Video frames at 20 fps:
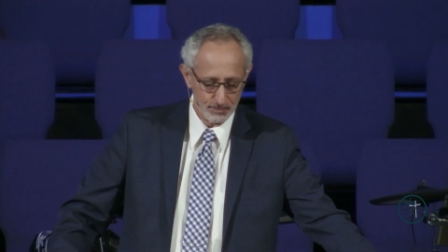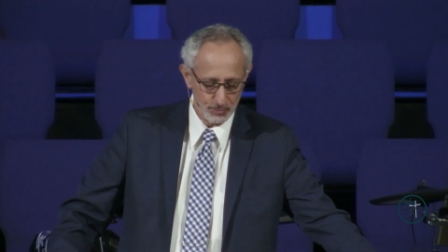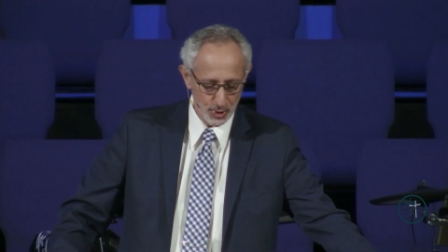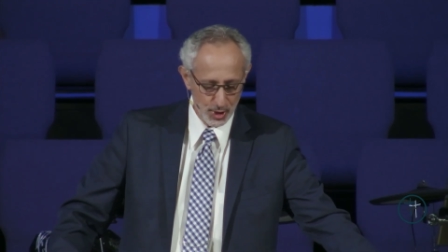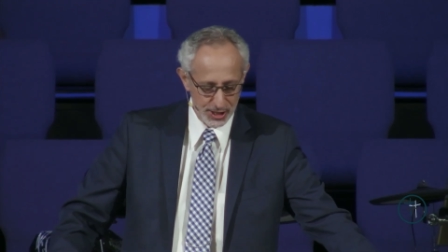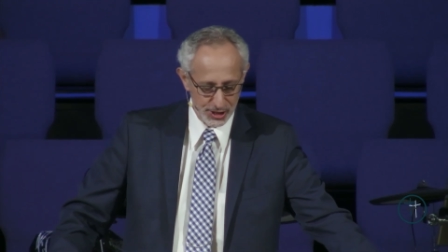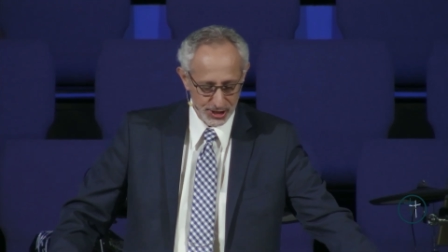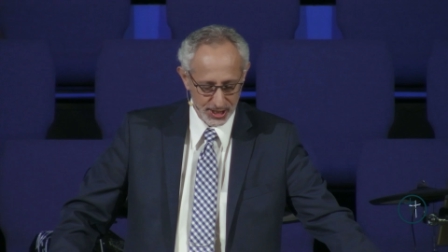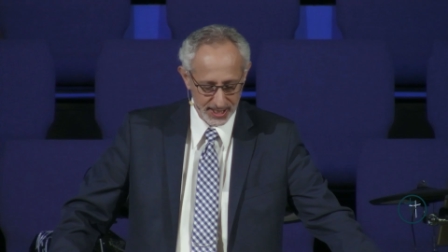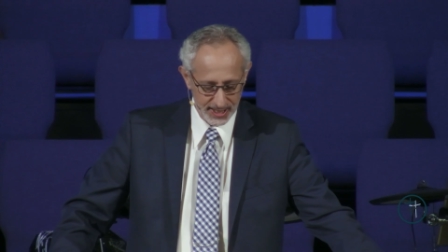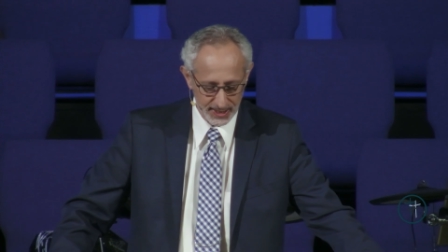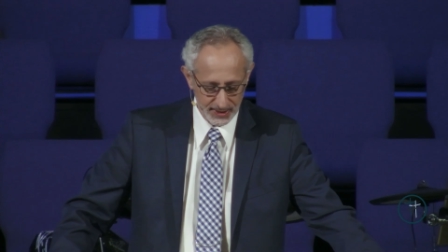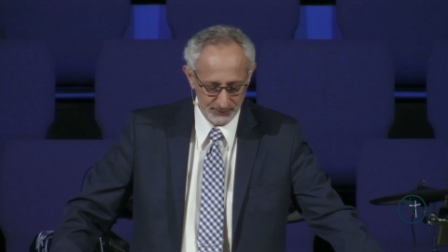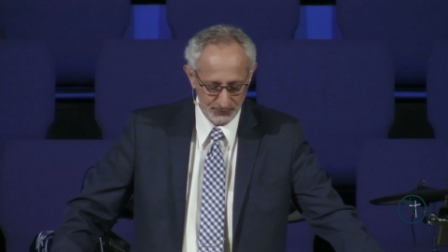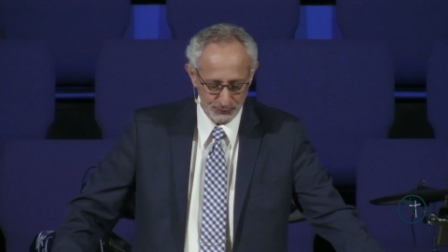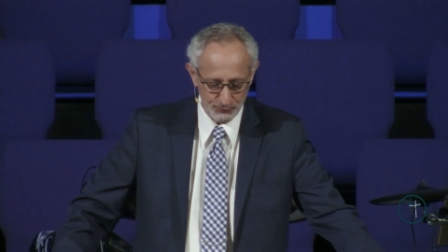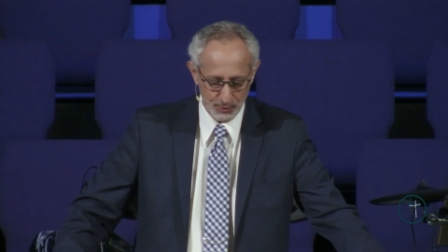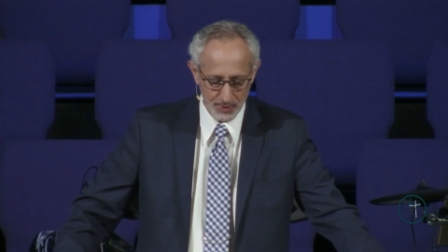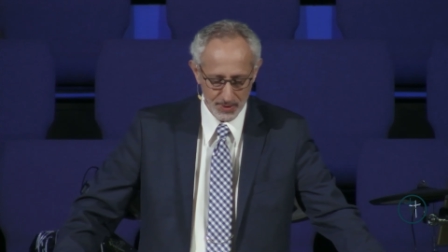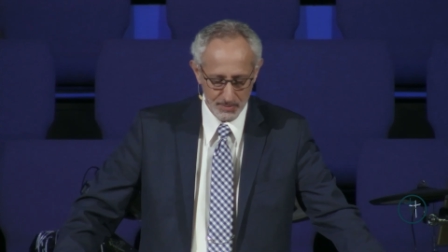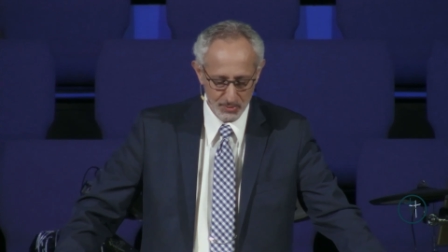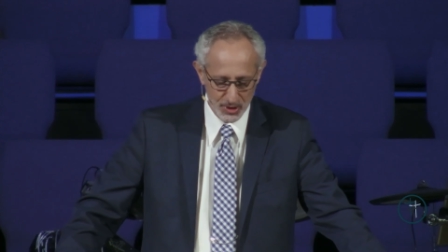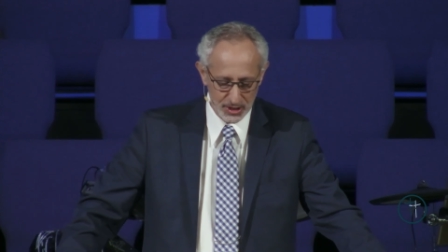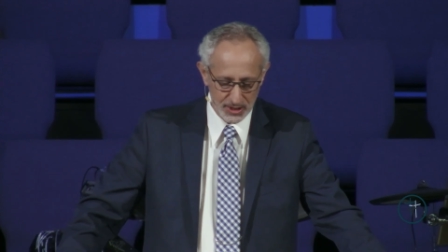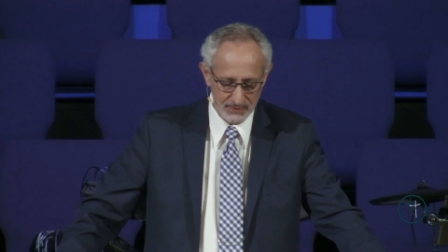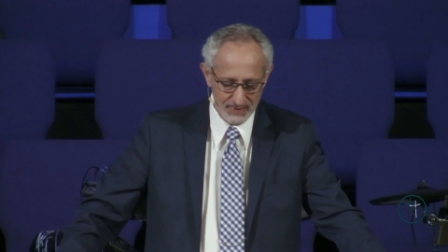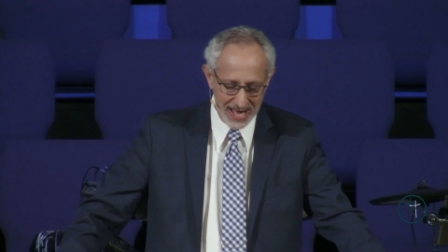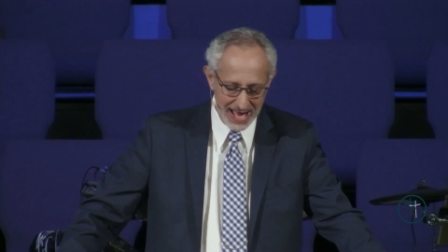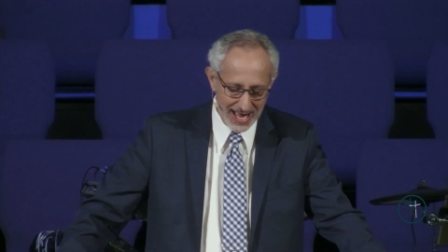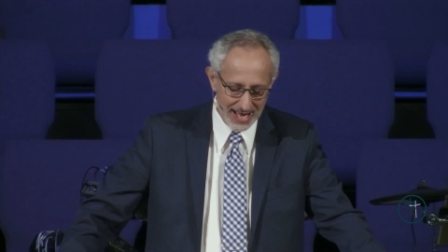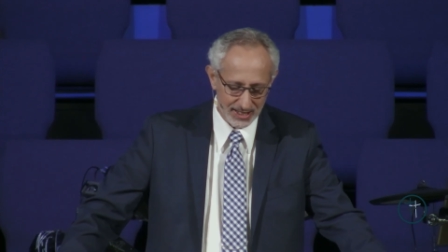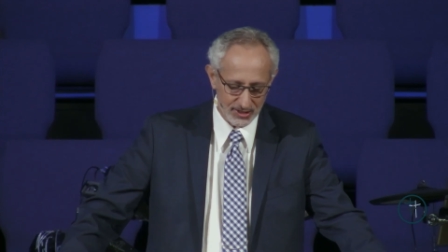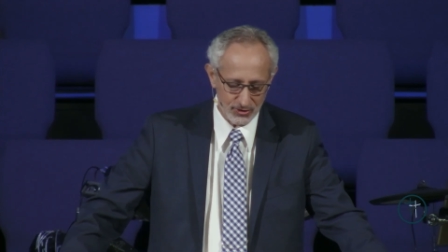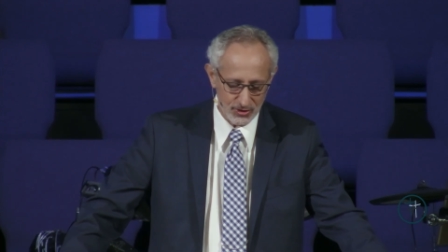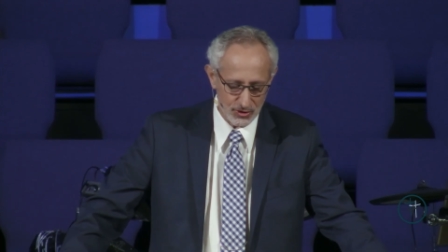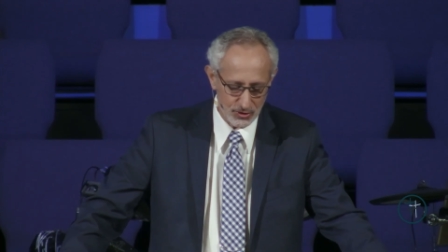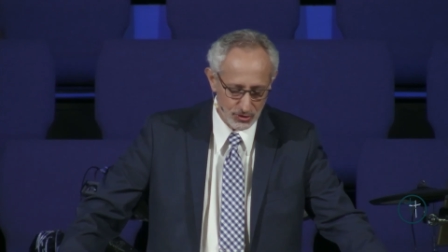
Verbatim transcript: preaching from the book of Acts.